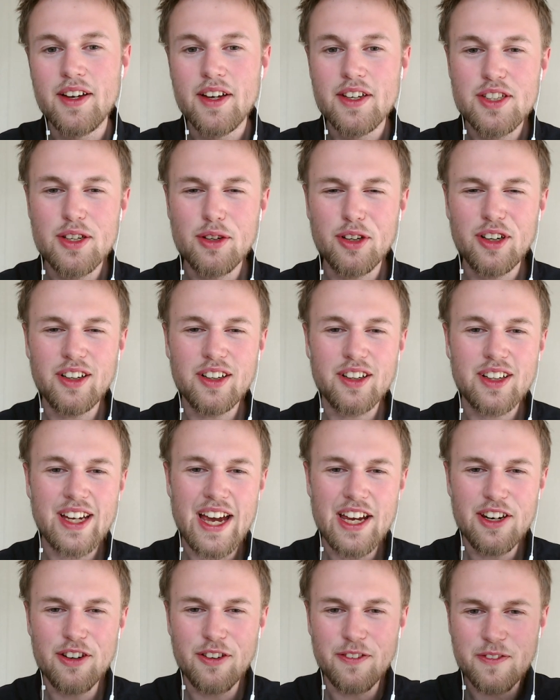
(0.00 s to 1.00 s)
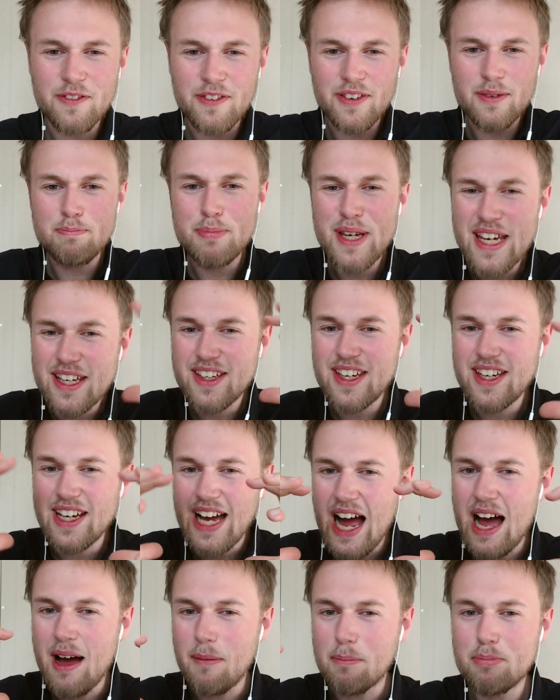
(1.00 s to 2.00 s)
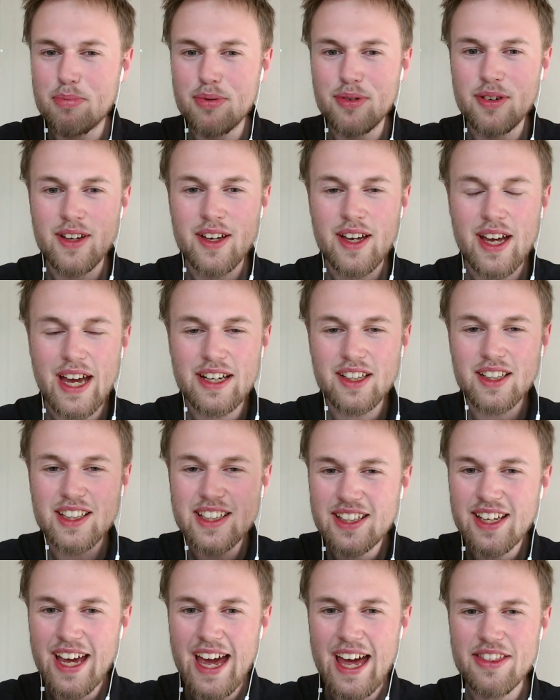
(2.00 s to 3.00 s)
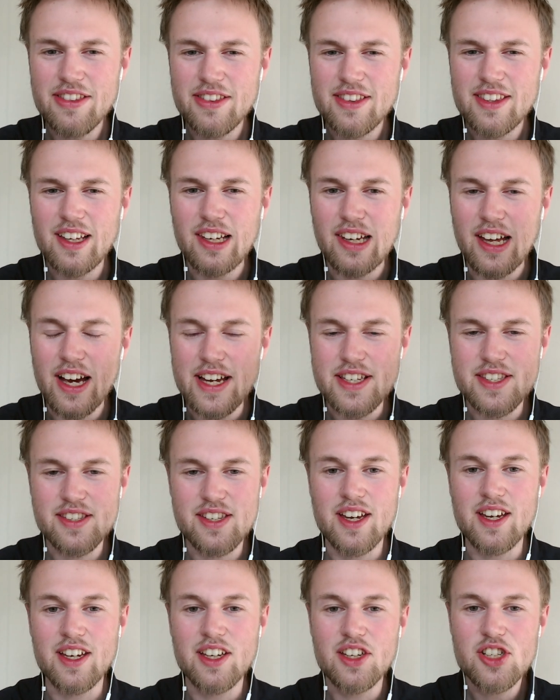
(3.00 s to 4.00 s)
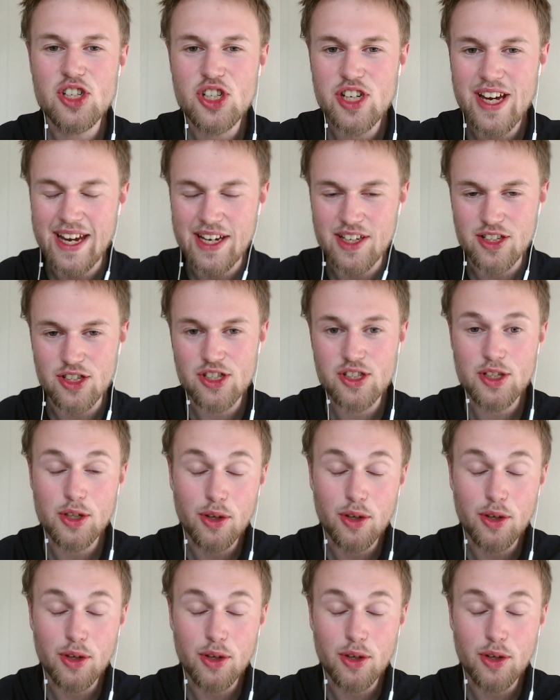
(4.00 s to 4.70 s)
you're kind of picking up and catalyzing change.